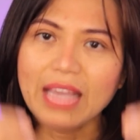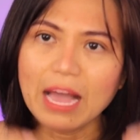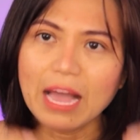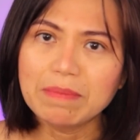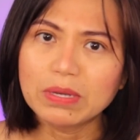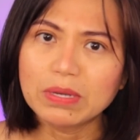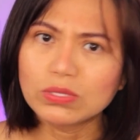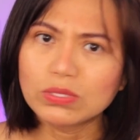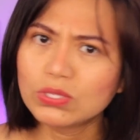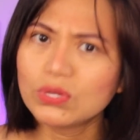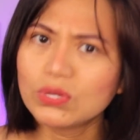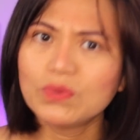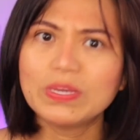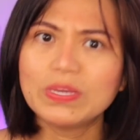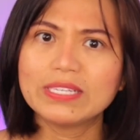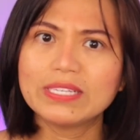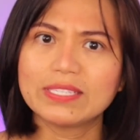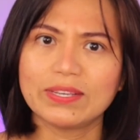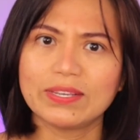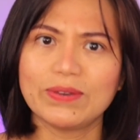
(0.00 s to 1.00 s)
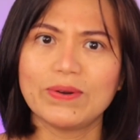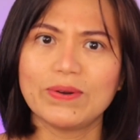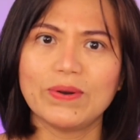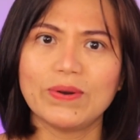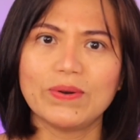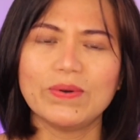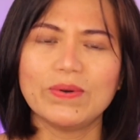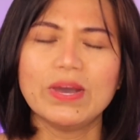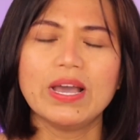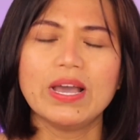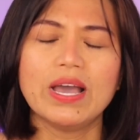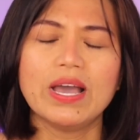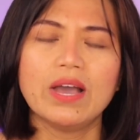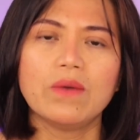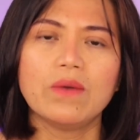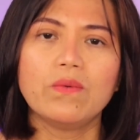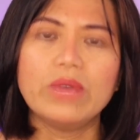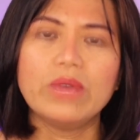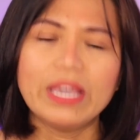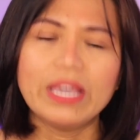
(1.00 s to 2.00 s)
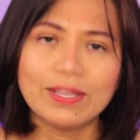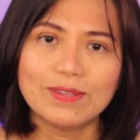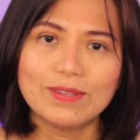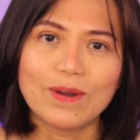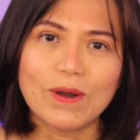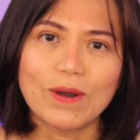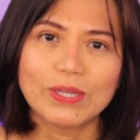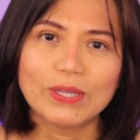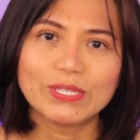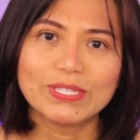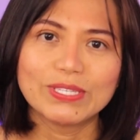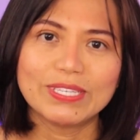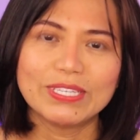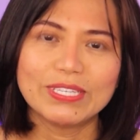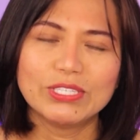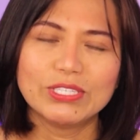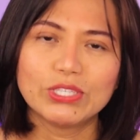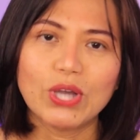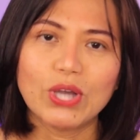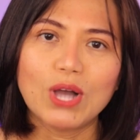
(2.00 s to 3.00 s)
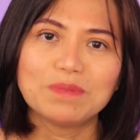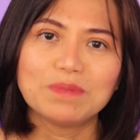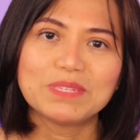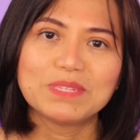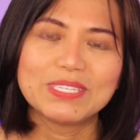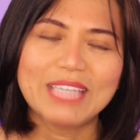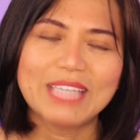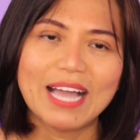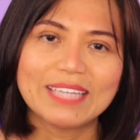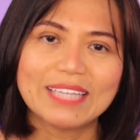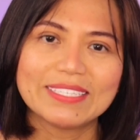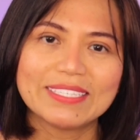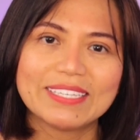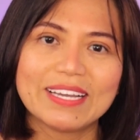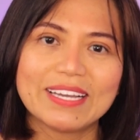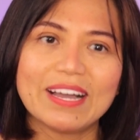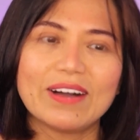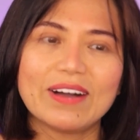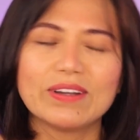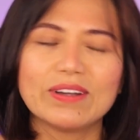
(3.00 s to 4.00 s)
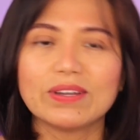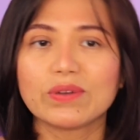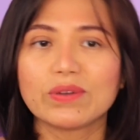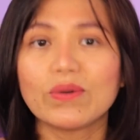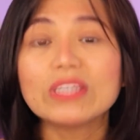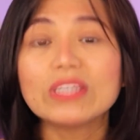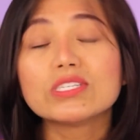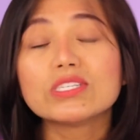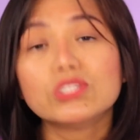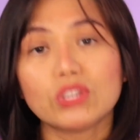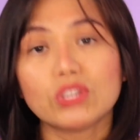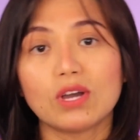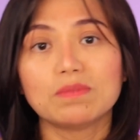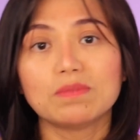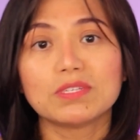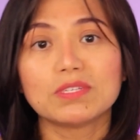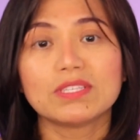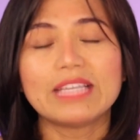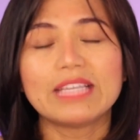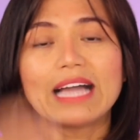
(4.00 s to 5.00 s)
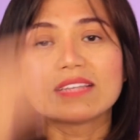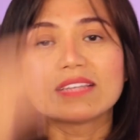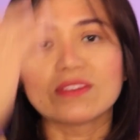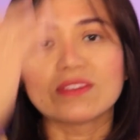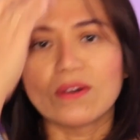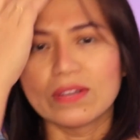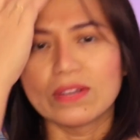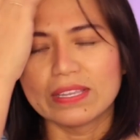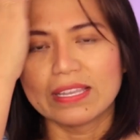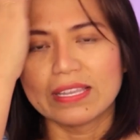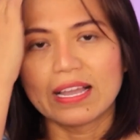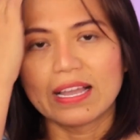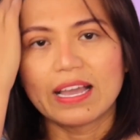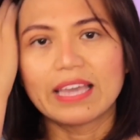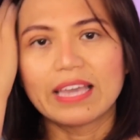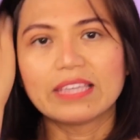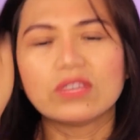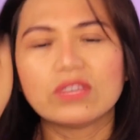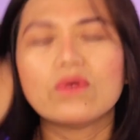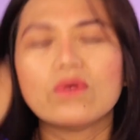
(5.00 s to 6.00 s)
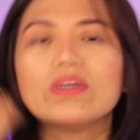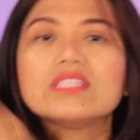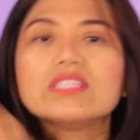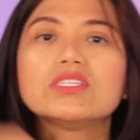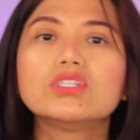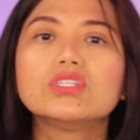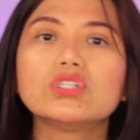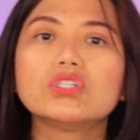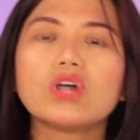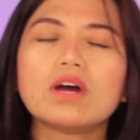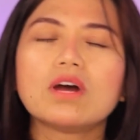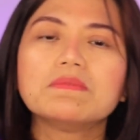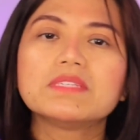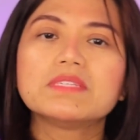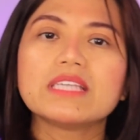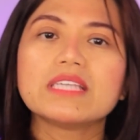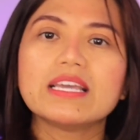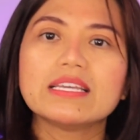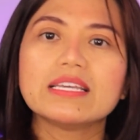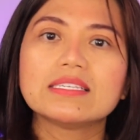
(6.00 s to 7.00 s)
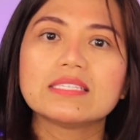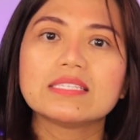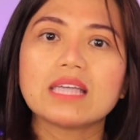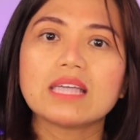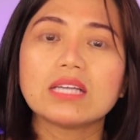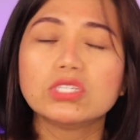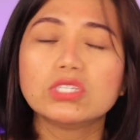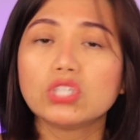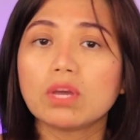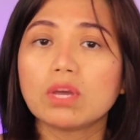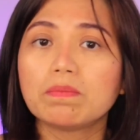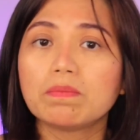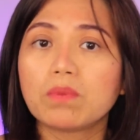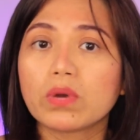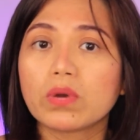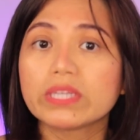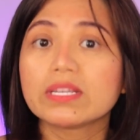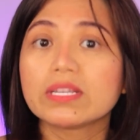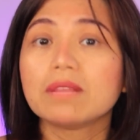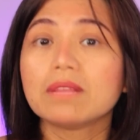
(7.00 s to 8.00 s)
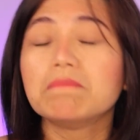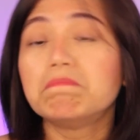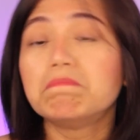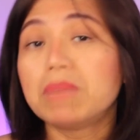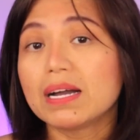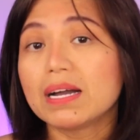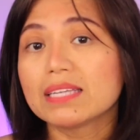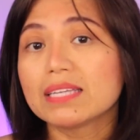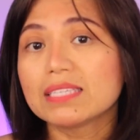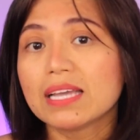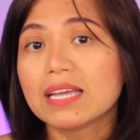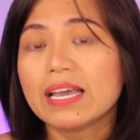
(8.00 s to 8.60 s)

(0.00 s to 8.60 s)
about 2 weeks ago, we launched the QuestJobs.online. QuestJobs is a job portal, but